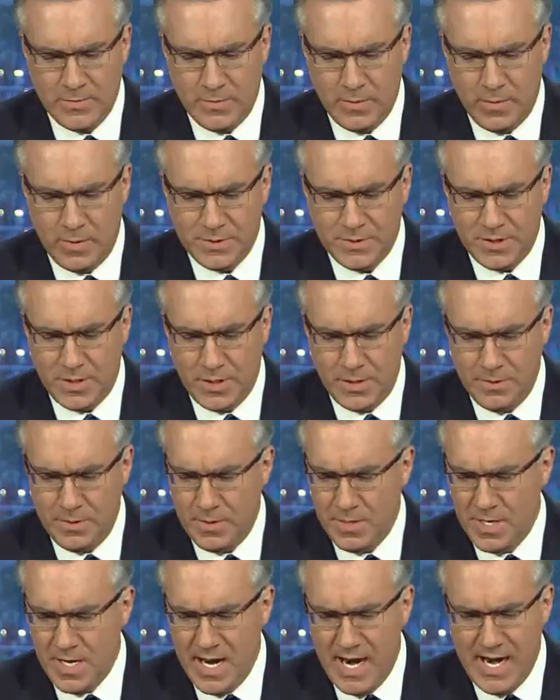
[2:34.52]
course,
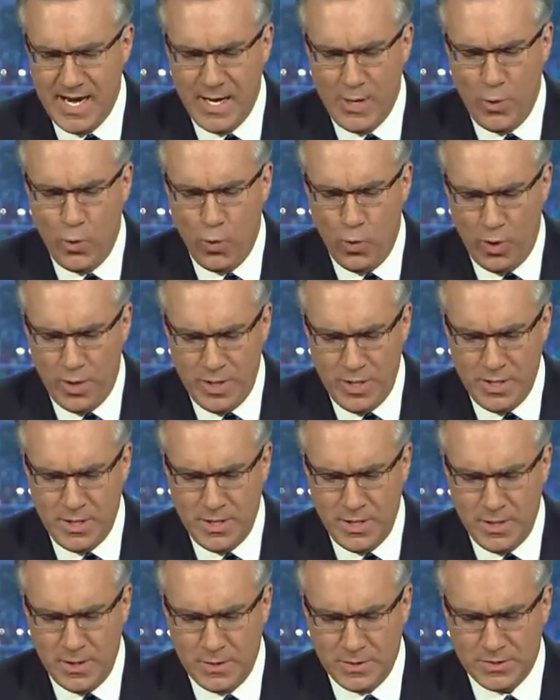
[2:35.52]
181
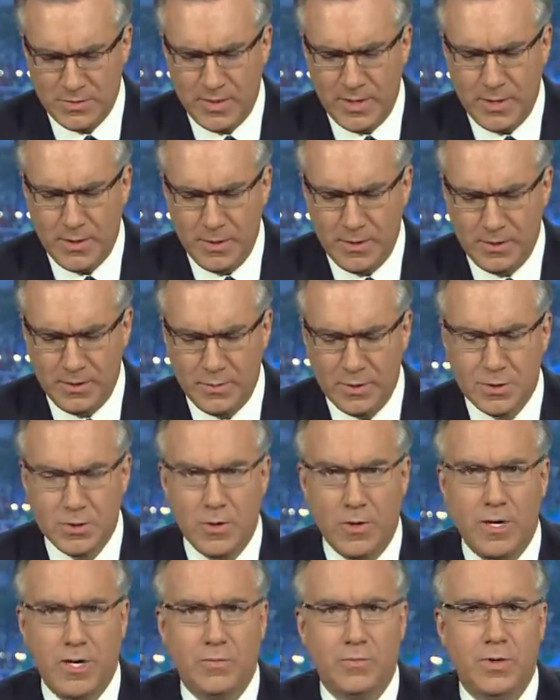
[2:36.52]
years later, in the
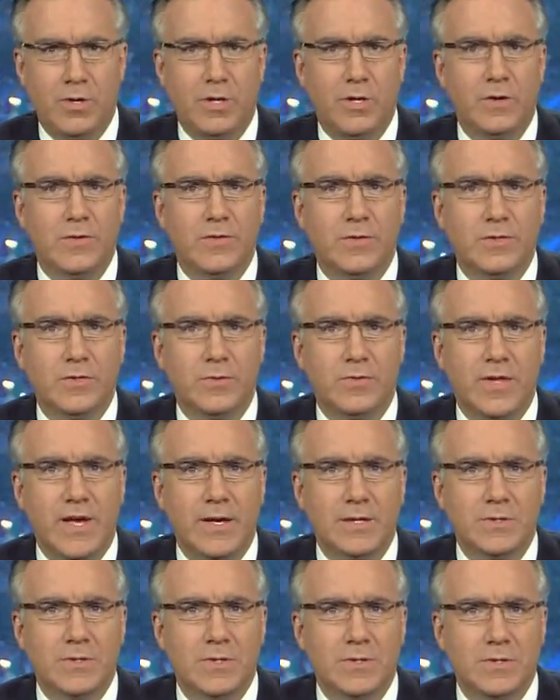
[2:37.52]
majority opinion of the
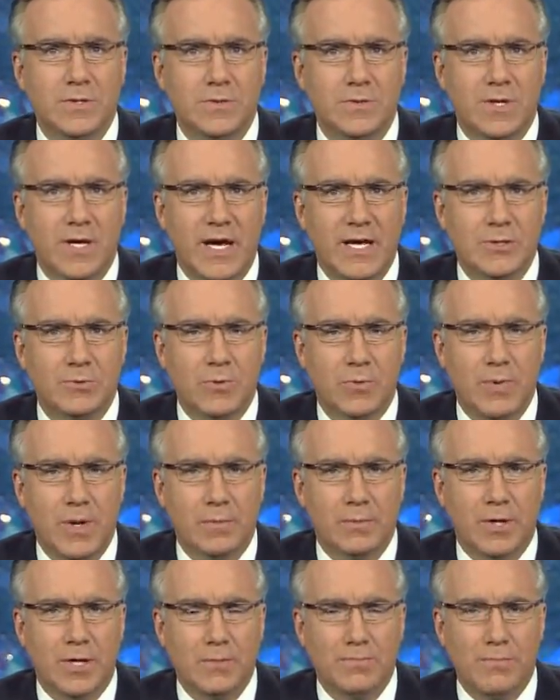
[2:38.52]
2002 case,
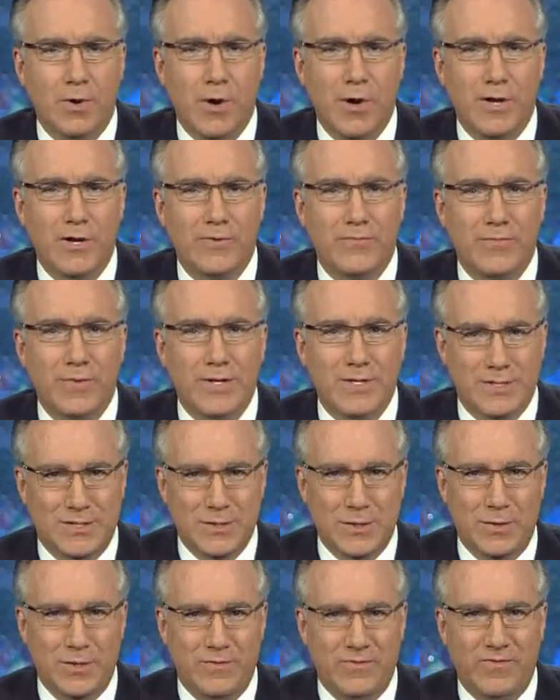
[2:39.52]
Republican Party of
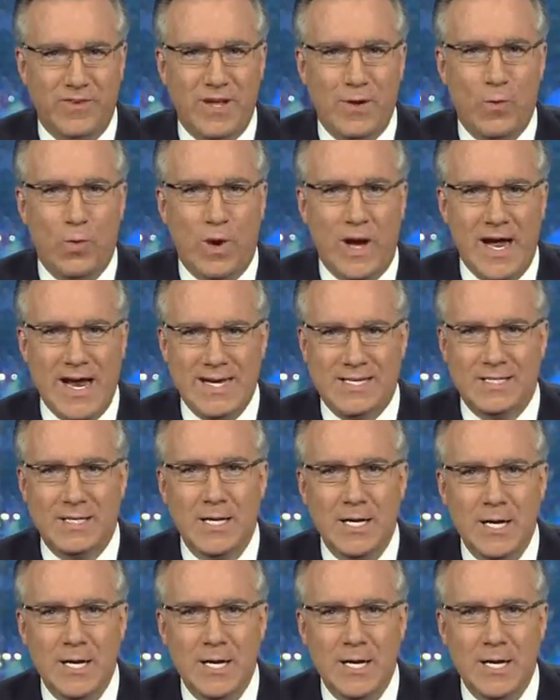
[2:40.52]
Minnesota v. White,